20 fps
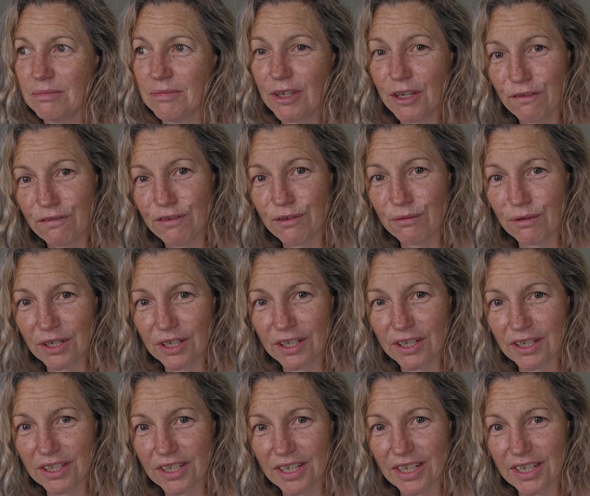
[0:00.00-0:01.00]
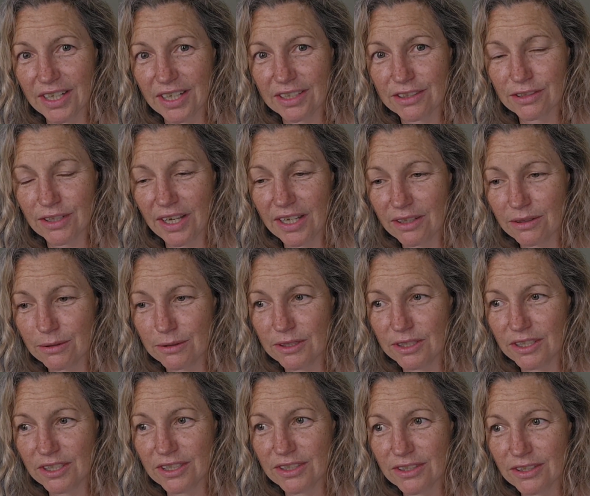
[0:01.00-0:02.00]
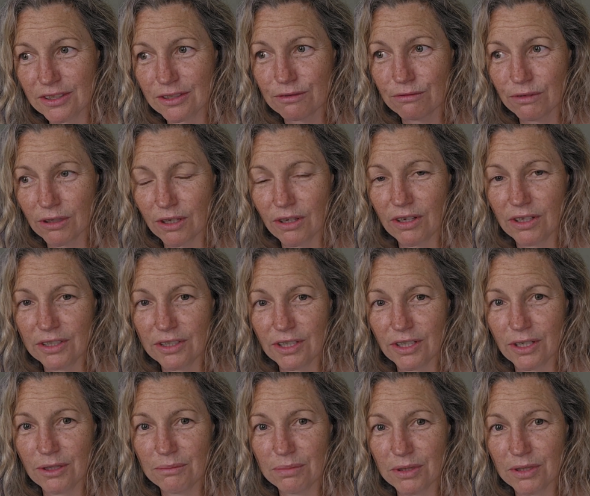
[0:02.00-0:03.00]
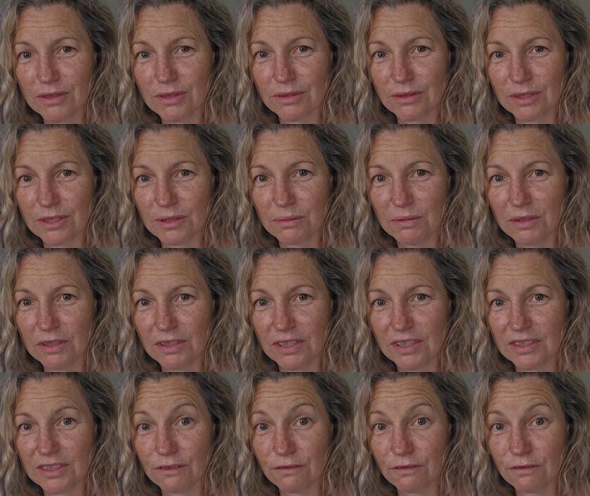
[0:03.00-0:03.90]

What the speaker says: if you want to go down that track, or you can just rely on your own personal experience.